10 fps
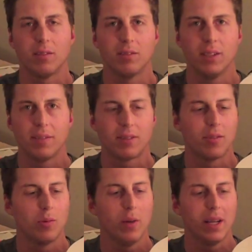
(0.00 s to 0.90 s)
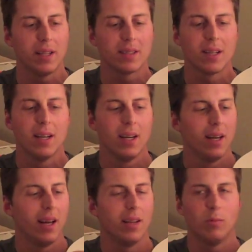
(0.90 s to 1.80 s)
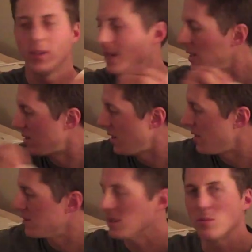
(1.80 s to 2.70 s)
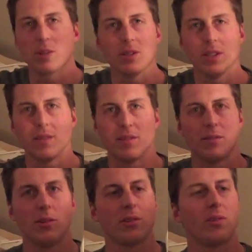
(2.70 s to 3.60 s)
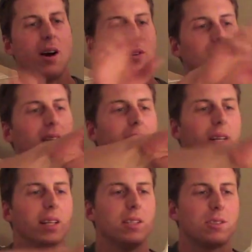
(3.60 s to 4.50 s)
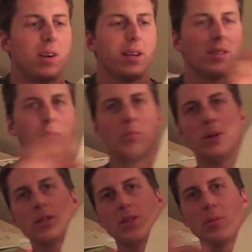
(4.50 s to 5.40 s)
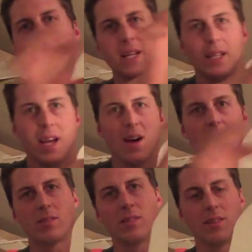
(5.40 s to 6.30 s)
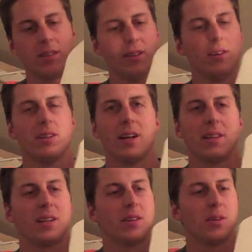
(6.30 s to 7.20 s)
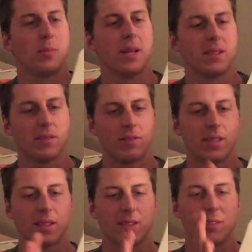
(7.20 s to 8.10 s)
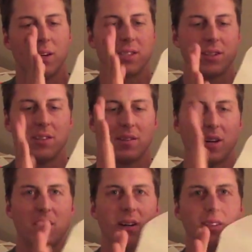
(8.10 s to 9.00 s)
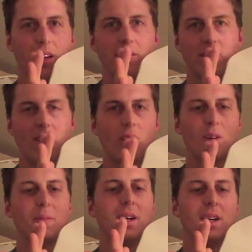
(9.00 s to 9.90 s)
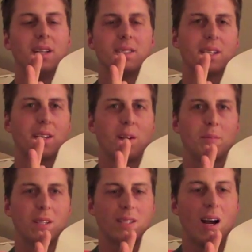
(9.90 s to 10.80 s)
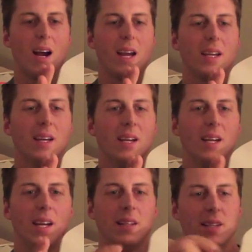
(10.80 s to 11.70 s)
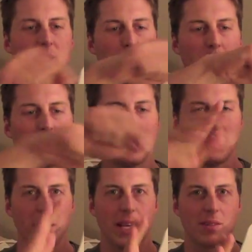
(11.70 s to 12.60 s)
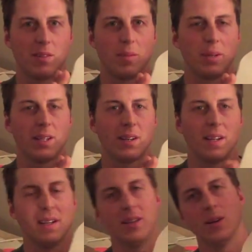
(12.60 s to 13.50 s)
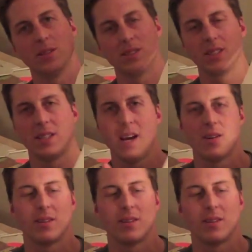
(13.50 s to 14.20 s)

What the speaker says: of lift of the wings, and what that does is when you give it full throttle, it's trying to push the plane down. You got to think of your basic physics equation here. You've got a lever arm sticking up this high, and it's pushing the plane from up here, and it noses it down.